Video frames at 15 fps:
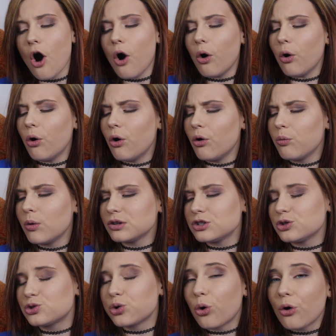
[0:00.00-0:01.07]
or what
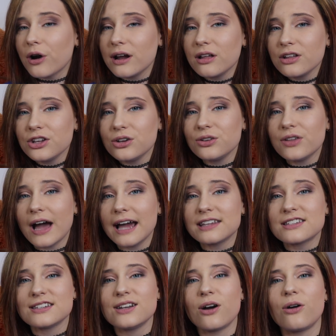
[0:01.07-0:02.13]
tutorial you'd
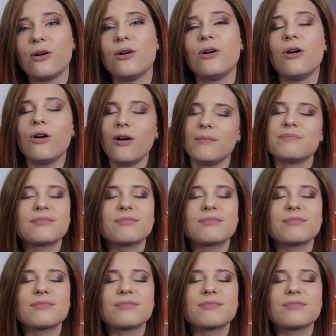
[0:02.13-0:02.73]
like to know.